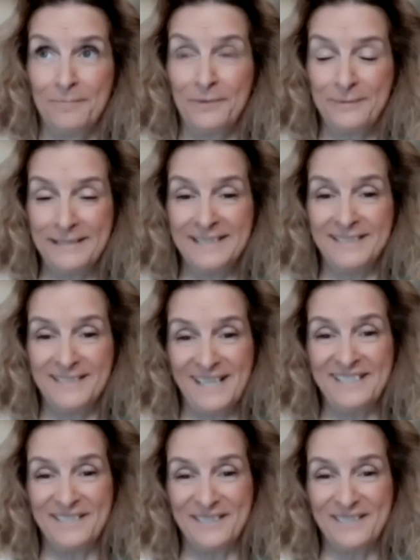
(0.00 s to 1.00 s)
but we can
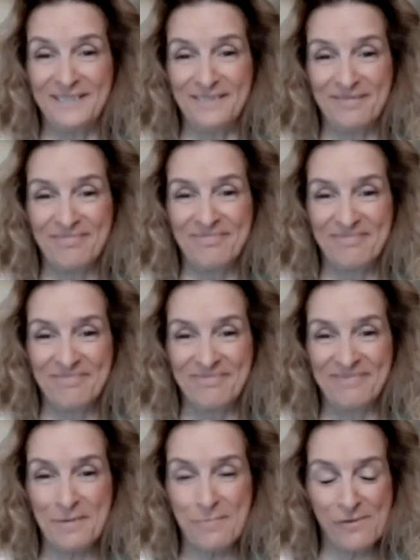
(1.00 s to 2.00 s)
change it
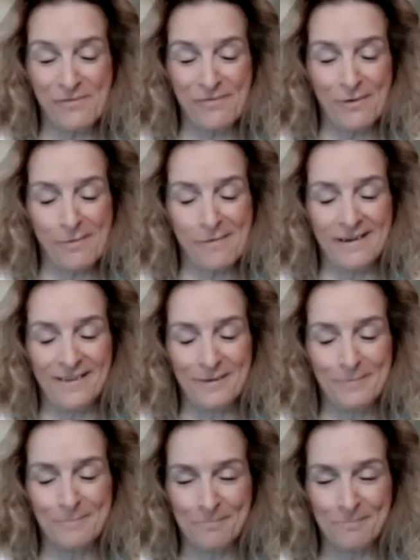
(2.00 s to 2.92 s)
and move forward.